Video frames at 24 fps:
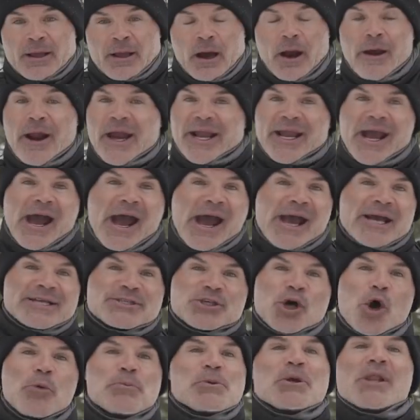All right,
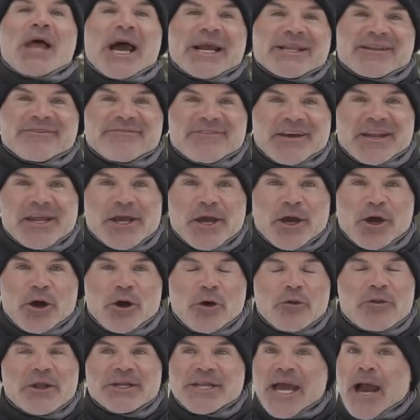guys, hope you liked the
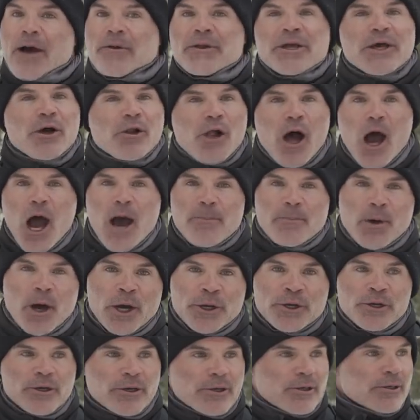video. The downhill hop
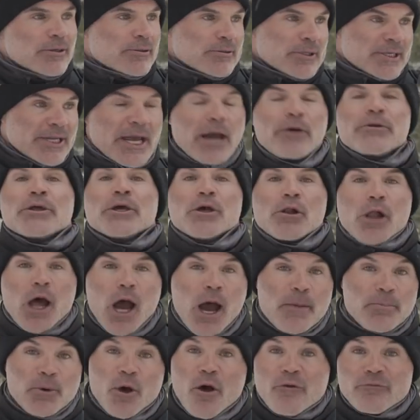under, the downhill
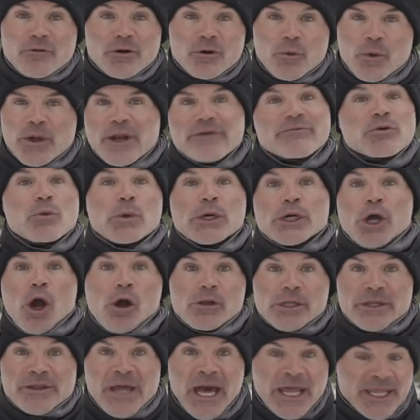hop over, whatever we're
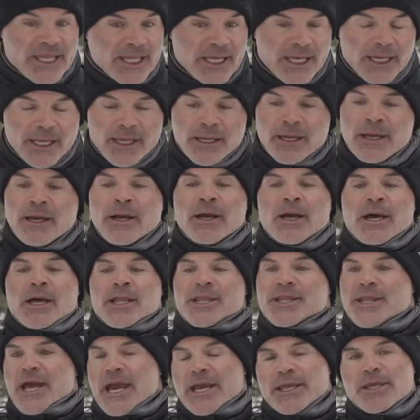calling that thing.
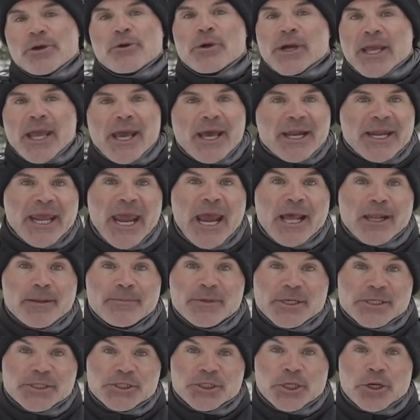Thank you again,
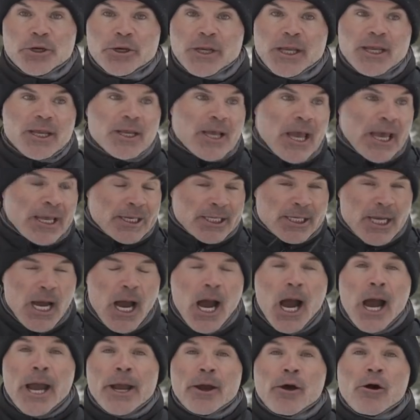Caleb Kosturke and
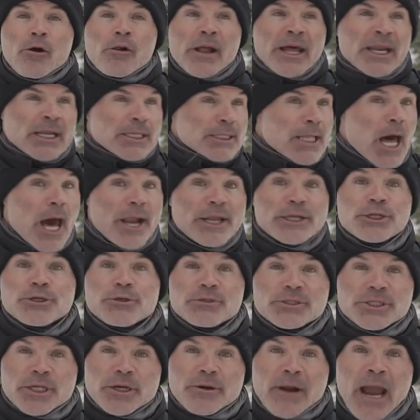Kyle and a lot of
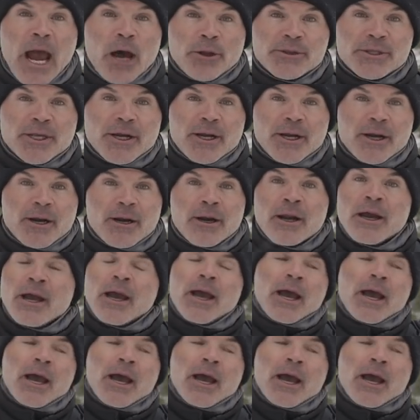dudes that are out there.